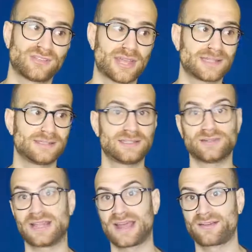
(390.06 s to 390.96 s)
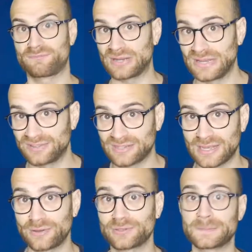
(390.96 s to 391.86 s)
and lack of player
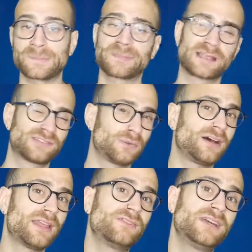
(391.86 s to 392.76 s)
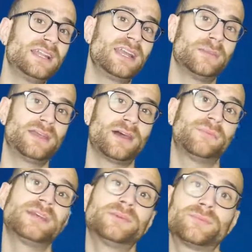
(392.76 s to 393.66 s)
sales. So are they really going to be
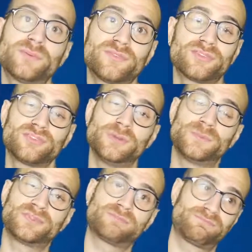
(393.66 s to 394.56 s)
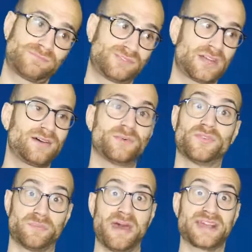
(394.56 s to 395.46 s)
coming in with a superstar,
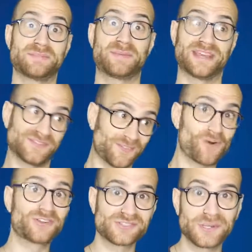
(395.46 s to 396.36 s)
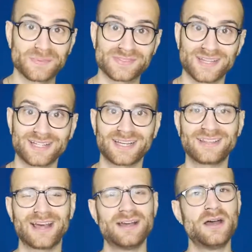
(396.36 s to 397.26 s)
with a mega bid for a superstar like
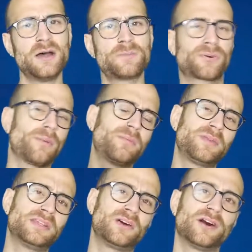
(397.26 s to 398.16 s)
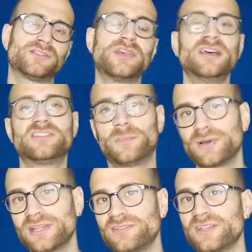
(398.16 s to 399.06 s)
that? Probably not. To be
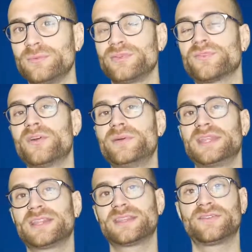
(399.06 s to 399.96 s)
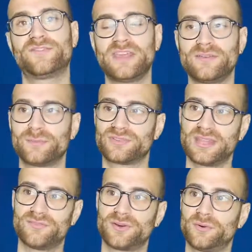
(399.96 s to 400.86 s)
honest, it was rumoured that the fee was
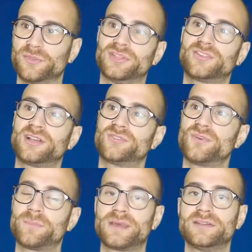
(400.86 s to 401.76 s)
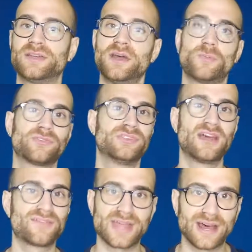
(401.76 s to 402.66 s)
never, or the transfer bid was
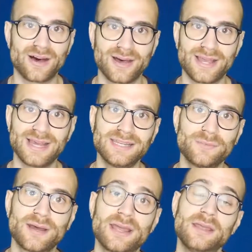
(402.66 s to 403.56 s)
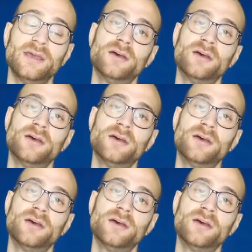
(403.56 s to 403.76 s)
never that high anyway.